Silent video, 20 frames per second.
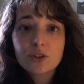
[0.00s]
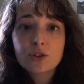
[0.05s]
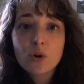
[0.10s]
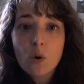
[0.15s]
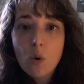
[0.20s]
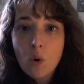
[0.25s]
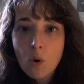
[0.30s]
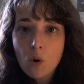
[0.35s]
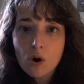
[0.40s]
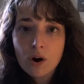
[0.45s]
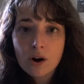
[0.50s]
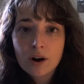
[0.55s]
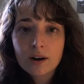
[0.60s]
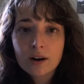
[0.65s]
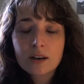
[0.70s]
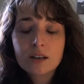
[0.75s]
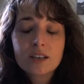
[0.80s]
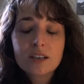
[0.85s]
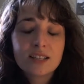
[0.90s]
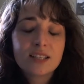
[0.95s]

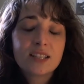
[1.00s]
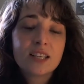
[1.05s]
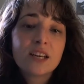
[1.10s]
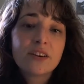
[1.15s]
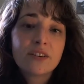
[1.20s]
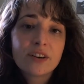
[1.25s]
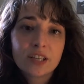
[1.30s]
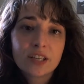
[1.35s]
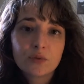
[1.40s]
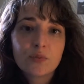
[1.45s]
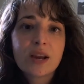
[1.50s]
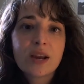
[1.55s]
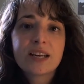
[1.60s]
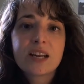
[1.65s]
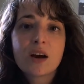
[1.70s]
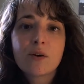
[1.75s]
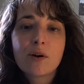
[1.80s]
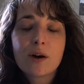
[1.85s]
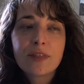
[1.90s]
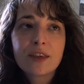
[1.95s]
Tor series right
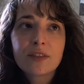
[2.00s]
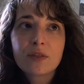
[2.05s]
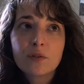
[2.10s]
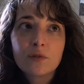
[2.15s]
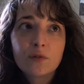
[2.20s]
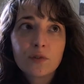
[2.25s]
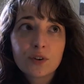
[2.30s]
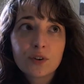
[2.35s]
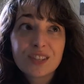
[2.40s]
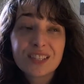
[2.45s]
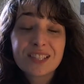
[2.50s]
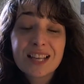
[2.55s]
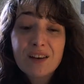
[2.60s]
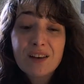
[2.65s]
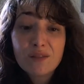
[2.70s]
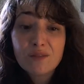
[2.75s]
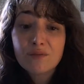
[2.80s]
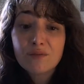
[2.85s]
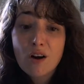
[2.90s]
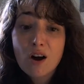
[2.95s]
now. I think the first
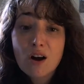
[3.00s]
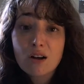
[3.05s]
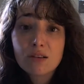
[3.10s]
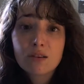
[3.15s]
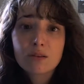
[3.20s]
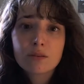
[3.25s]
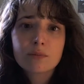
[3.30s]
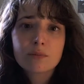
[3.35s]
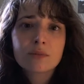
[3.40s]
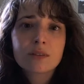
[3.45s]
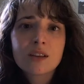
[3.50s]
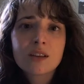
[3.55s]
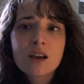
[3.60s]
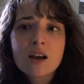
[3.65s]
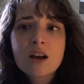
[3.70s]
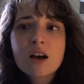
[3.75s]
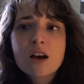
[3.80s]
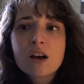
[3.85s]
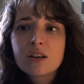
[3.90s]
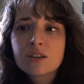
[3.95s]
7 volumes.
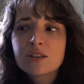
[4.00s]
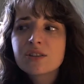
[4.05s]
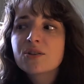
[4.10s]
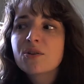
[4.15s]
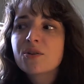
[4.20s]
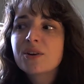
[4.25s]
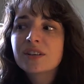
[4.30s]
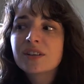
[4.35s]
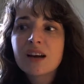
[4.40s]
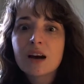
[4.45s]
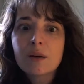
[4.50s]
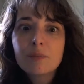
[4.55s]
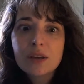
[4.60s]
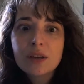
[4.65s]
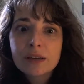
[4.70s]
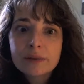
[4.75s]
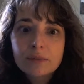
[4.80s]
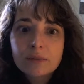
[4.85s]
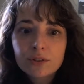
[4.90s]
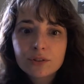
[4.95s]
So not
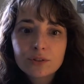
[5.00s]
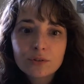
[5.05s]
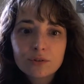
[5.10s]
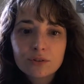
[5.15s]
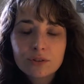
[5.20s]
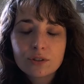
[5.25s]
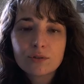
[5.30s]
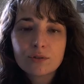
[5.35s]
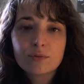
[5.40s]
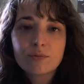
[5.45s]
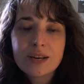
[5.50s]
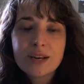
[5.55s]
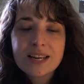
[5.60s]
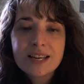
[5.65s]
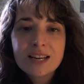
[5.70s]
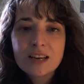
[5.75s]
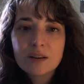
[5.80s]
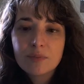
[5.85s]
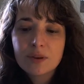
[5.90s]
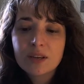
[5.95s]
being able to
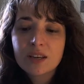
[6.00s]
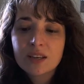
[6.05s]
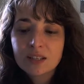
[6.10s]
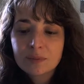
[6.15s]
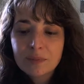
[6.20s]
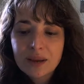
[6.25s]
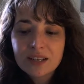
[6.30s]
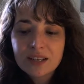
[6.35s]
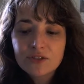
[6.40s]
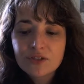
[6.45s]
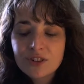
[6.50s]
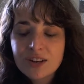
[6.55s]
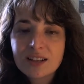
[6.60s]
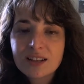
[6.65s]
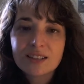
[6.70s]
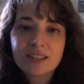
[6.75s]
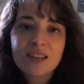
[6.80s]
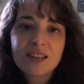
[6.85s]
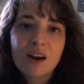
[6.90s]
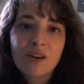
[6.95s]
read it because my
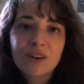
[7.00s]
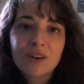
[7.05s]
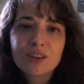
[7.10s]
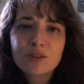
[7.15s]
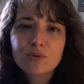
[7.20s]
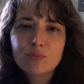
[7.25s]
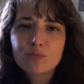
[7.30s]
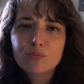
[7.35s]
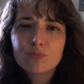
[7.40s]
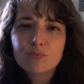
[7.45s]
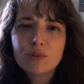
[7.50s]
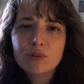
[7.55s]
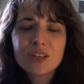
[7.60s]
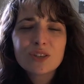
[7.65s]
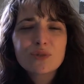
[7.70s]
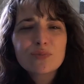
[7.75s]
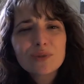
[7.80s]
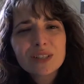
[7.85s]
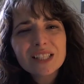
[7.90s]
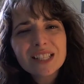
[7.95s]
internet's down is
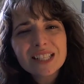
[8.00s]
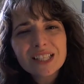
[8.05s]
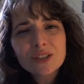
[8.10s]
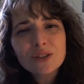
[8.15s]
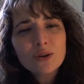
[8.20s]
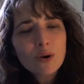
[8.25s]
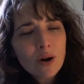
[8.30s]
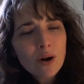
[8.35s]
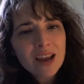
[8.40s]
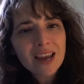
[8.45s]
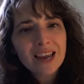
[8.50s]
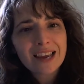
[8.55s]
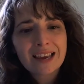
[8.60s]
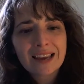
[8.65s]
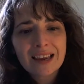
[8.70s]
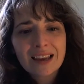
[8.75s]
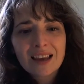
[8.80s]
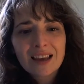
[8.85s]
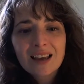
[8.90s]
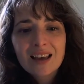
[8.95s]
really
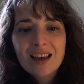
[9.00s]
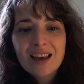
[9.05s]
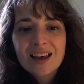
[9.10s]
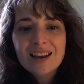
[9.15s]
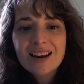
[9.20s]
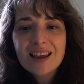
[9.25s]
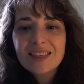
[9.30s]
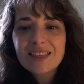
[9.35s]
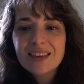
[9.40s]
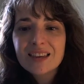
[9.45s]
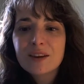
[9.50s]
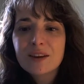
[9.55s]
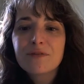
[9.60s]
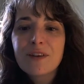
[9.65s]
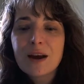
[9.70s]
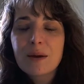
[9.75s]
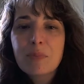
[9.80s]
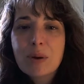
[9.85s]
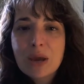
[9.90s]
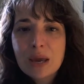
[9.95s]
annoying. And I think if
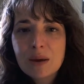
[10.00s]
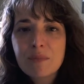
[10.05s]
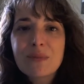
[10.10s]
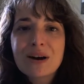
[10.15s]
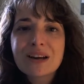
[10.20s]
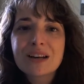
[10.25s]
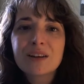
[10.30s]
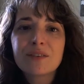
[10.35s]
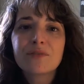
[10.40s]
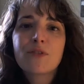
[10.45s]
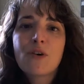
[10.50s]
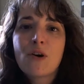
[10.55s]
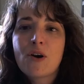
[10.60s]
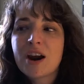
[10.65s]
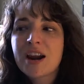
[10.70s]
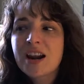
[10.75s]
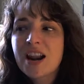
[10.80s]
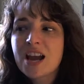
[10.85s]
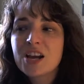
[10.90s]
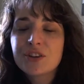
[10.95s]
I pay money for
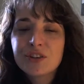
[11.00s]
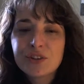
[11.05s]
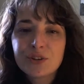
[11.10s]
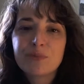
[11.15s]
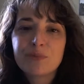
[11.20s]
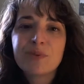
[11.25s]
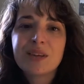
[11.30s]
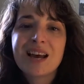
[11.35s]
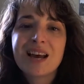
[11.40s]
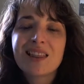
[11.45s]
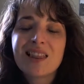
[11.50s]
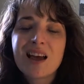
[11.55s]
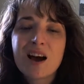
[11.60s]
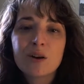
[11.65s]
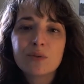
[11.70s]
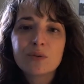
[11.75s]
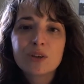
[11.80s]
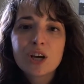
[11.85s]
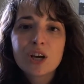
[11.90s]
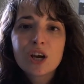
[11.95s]
it, I should be
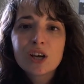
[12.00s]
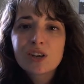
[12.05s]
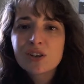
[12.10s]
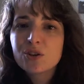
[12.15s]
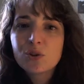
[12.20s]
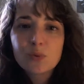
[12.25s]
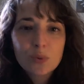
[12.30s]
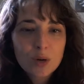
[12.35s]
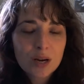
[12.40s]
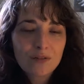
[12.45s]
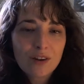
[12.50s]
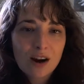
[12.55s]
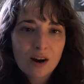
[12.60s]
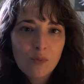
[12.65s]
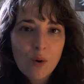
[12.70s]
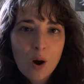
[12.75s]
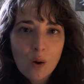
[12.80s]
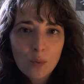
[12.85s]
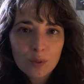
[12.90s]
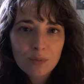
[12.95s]
allowed to do whatever I
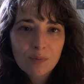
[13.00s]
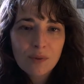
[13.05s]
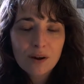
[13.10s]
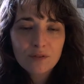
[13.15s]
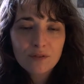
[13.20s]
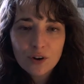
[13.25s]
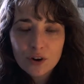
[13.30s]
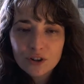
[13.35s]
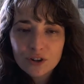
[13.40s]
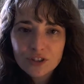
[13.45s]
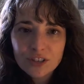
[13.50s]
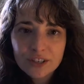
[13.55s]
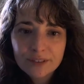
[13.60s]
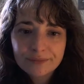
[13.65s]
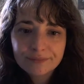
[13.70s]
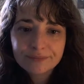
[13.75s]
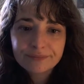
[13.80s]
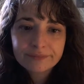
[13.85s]
want with my version.